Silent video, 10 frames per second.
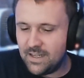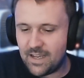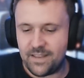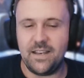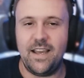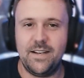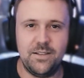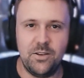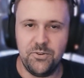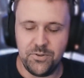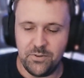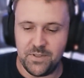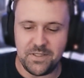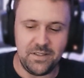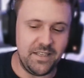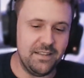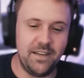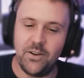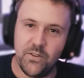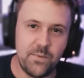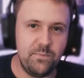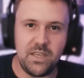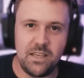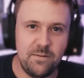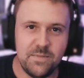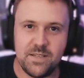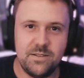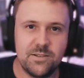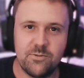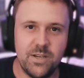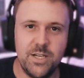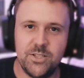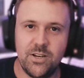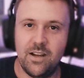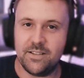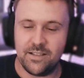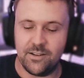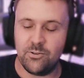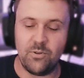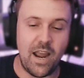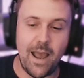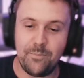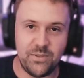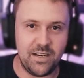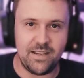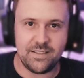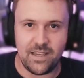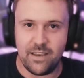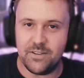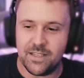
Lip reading: that I had to go through and delete, like all the memes and screenshots and crap that I saved,